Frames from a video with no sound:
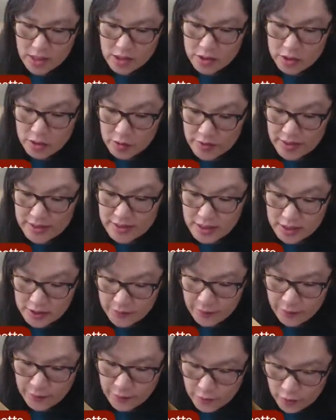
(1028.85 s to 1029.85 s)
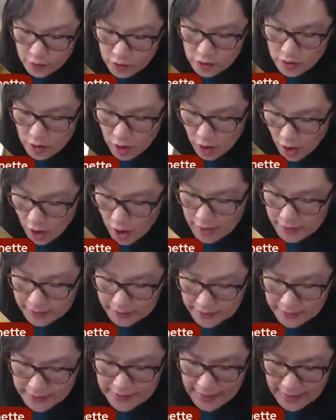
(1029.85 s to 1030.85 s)
So this is full on
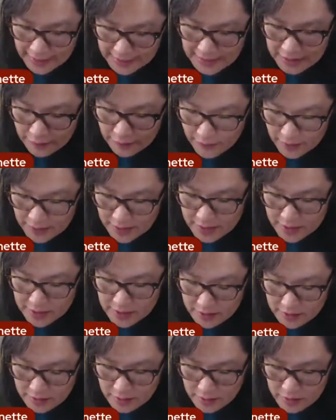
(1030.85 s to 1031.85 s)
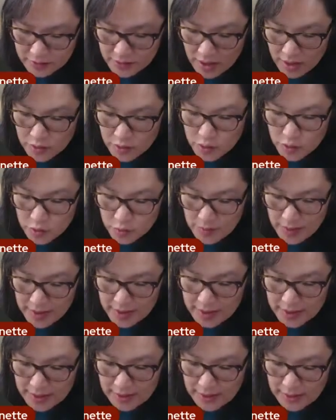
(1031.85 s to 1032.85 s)
like activities. There's not too
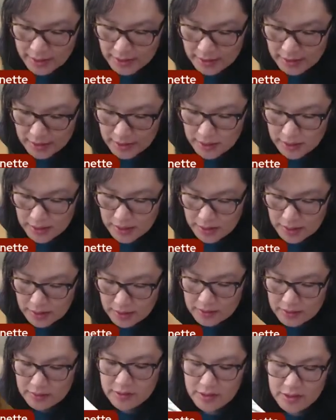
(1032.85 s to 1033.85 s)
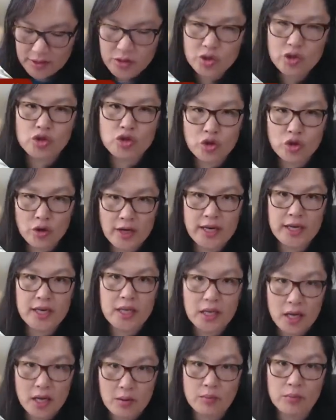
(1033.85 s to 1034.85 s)
many like just straight
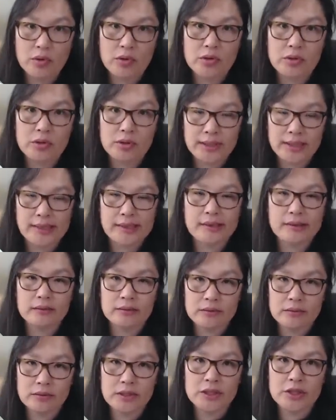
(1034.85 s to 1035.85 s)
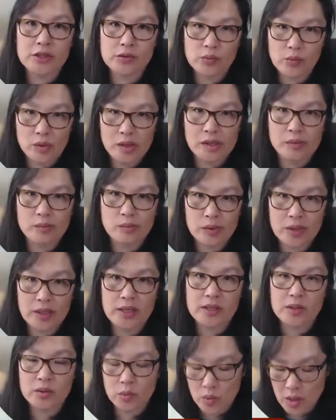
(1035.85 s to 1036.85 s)
numbers, like just 1
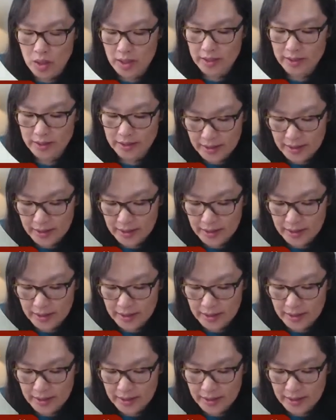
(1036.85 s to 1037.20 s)
+ 1.